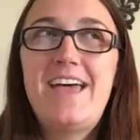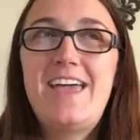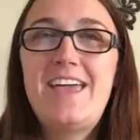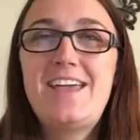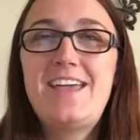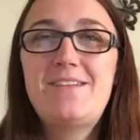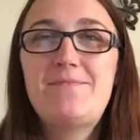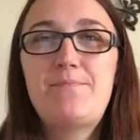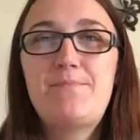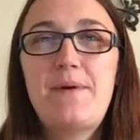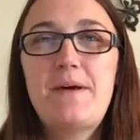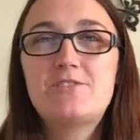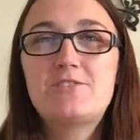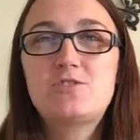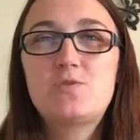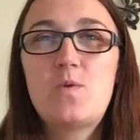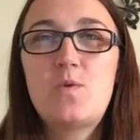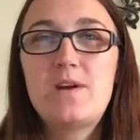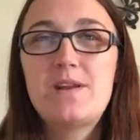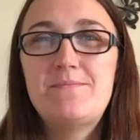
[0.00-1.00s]
about
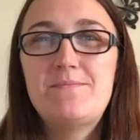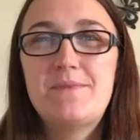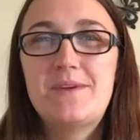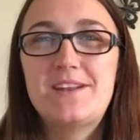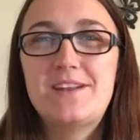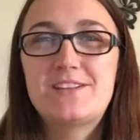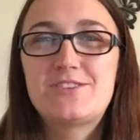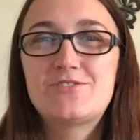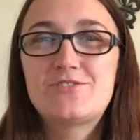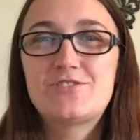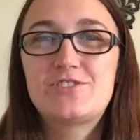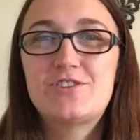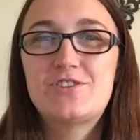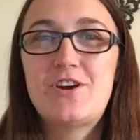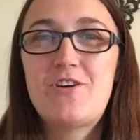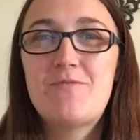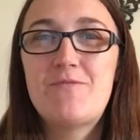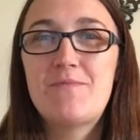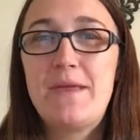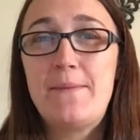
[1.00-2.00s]
20 minutes or
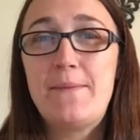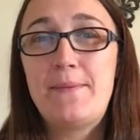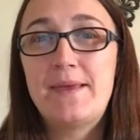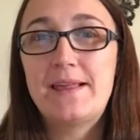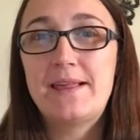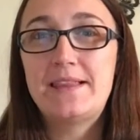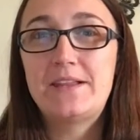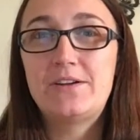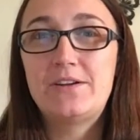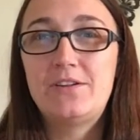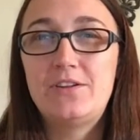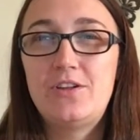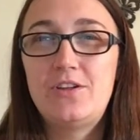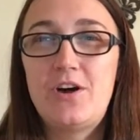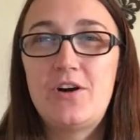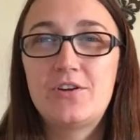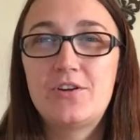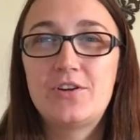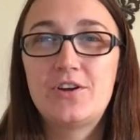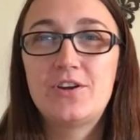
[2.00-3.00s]
so, maybe a little
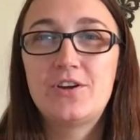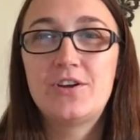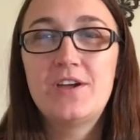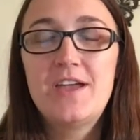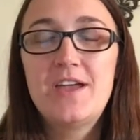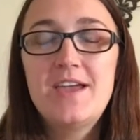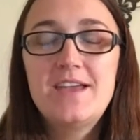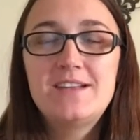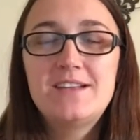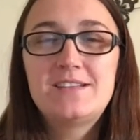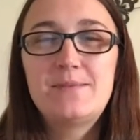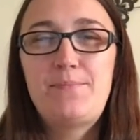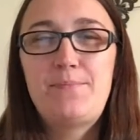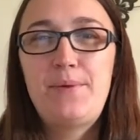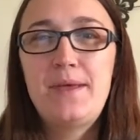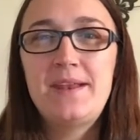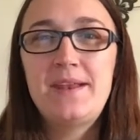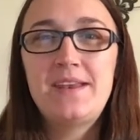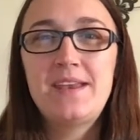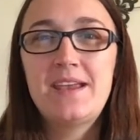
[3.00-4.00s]
longer,
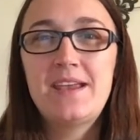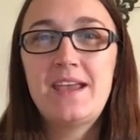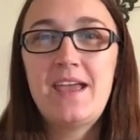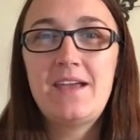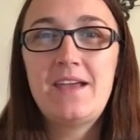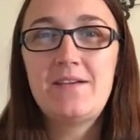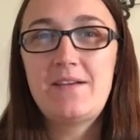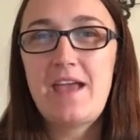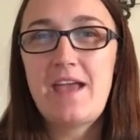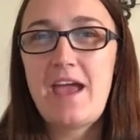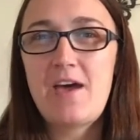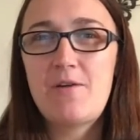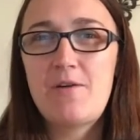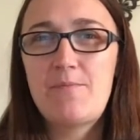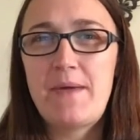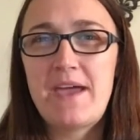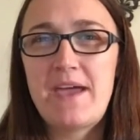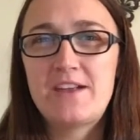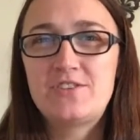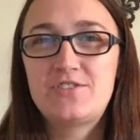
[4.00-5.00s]
depending how
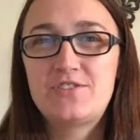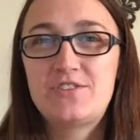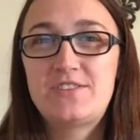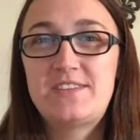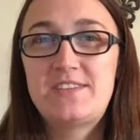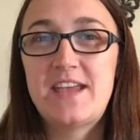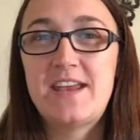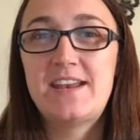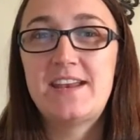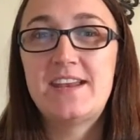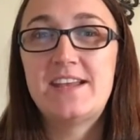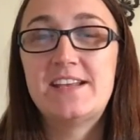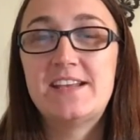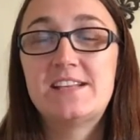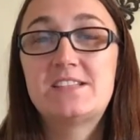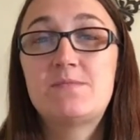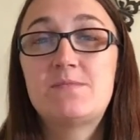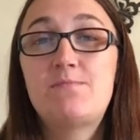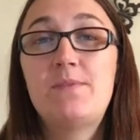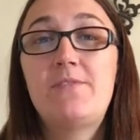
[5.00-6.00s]
bad your stain
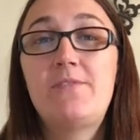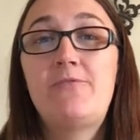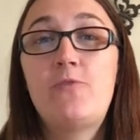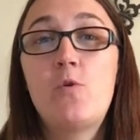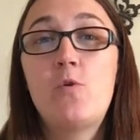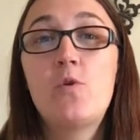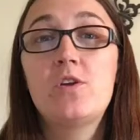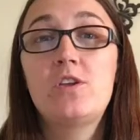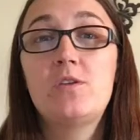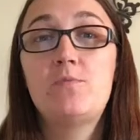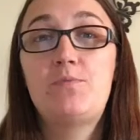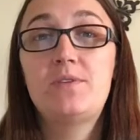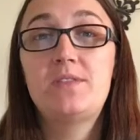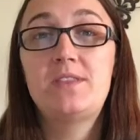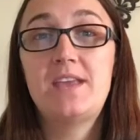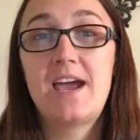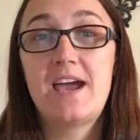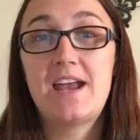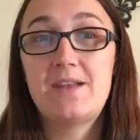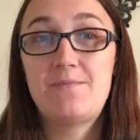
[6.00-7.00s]
is, before you put
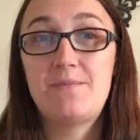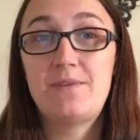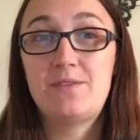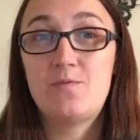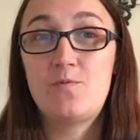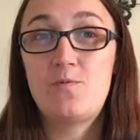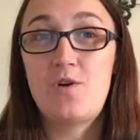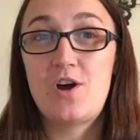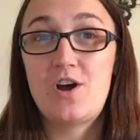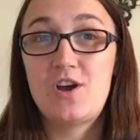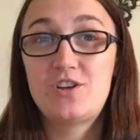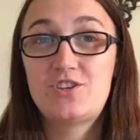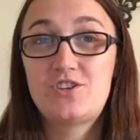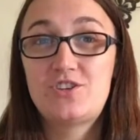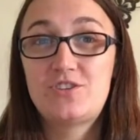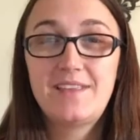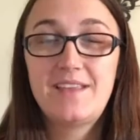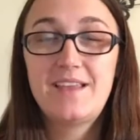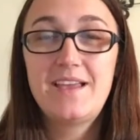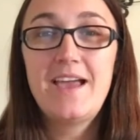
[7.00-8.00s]
the item in the
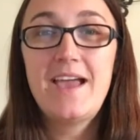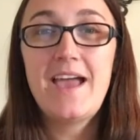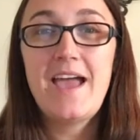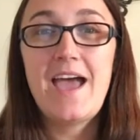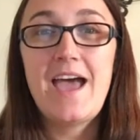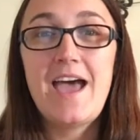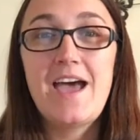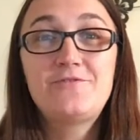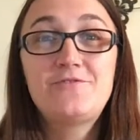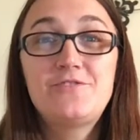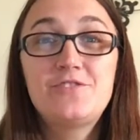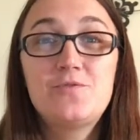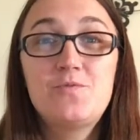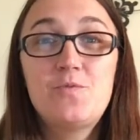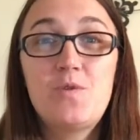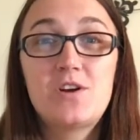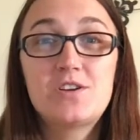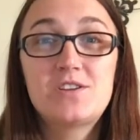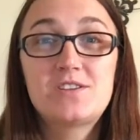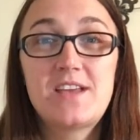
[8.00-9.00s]
wash. After the
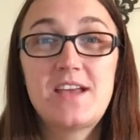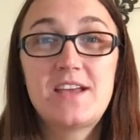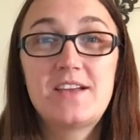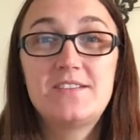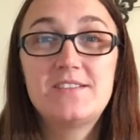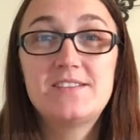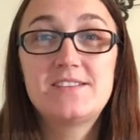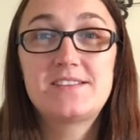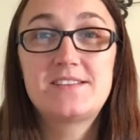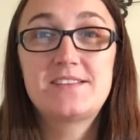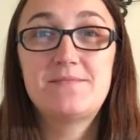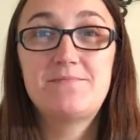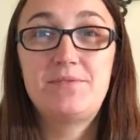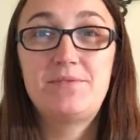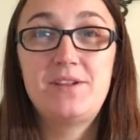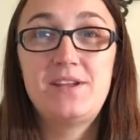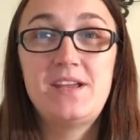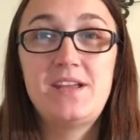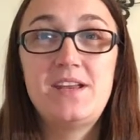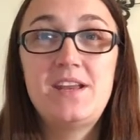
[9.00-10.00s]
wash cycle is
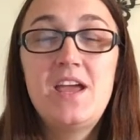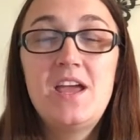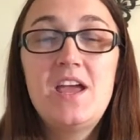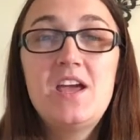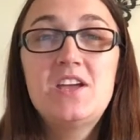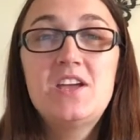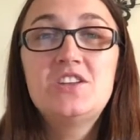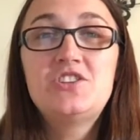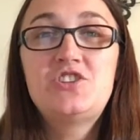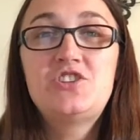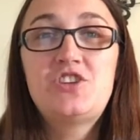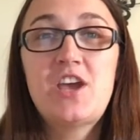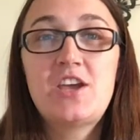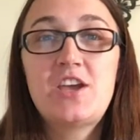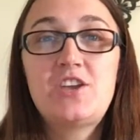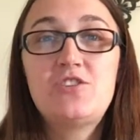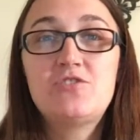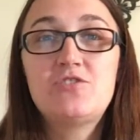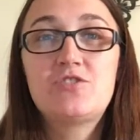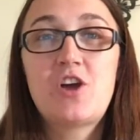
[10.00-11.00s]
complete,
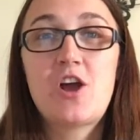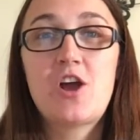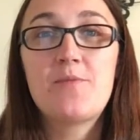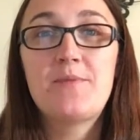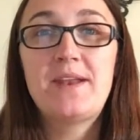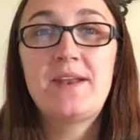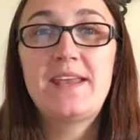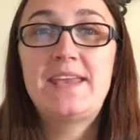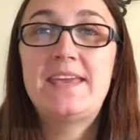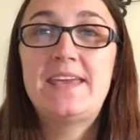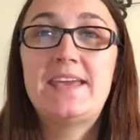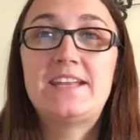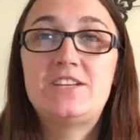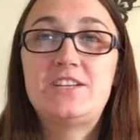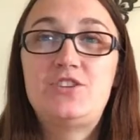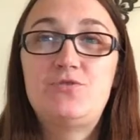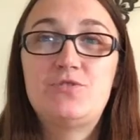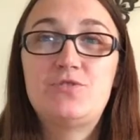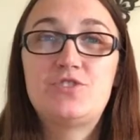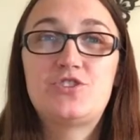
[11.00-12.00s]
check your garment again
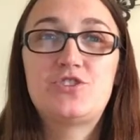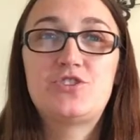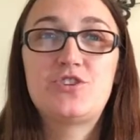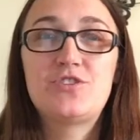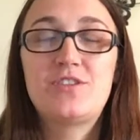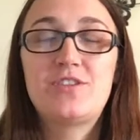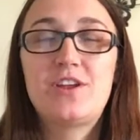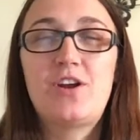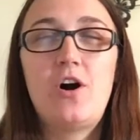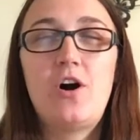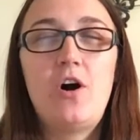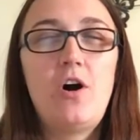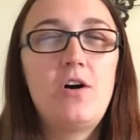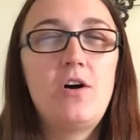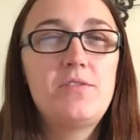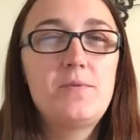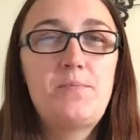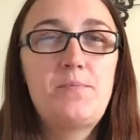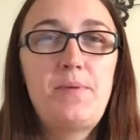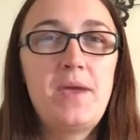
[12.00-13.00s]
to ensure that
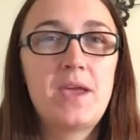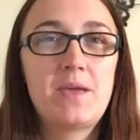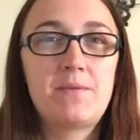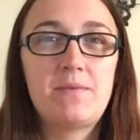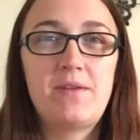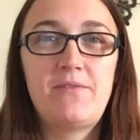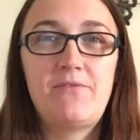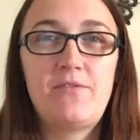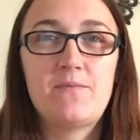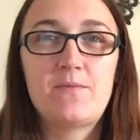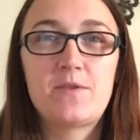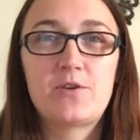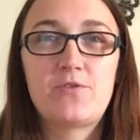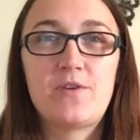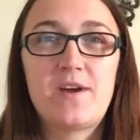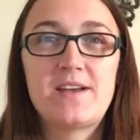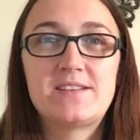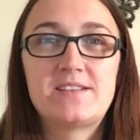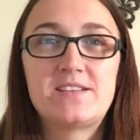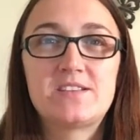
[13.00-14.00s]
all the pigment from the
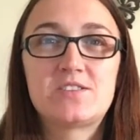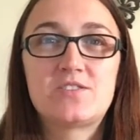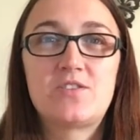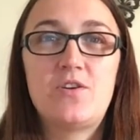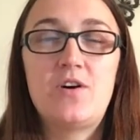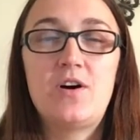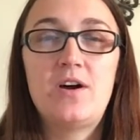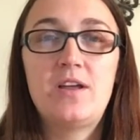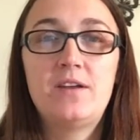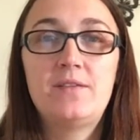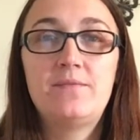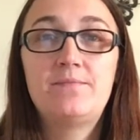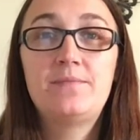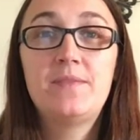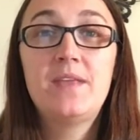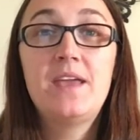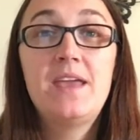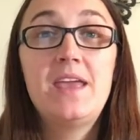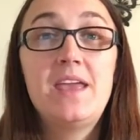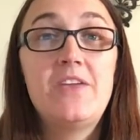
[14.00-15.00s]
grass is gone.
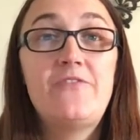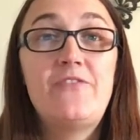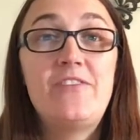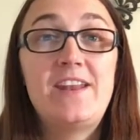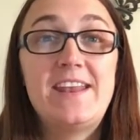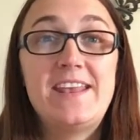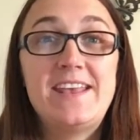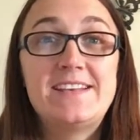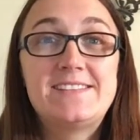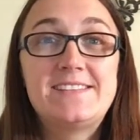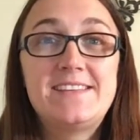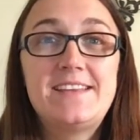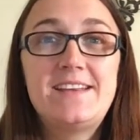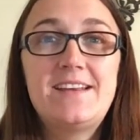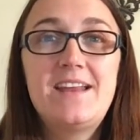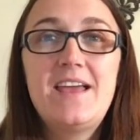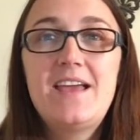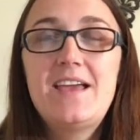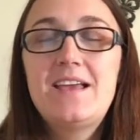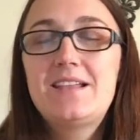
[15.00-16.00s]
If it
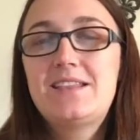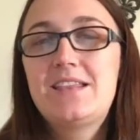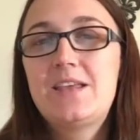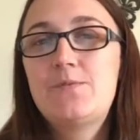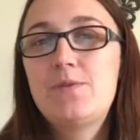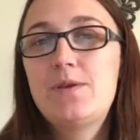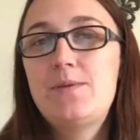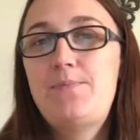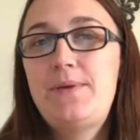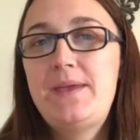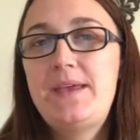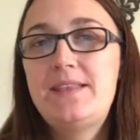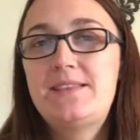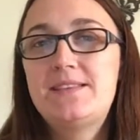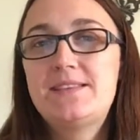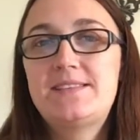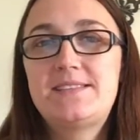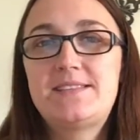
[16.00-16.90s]
isn't, then repeat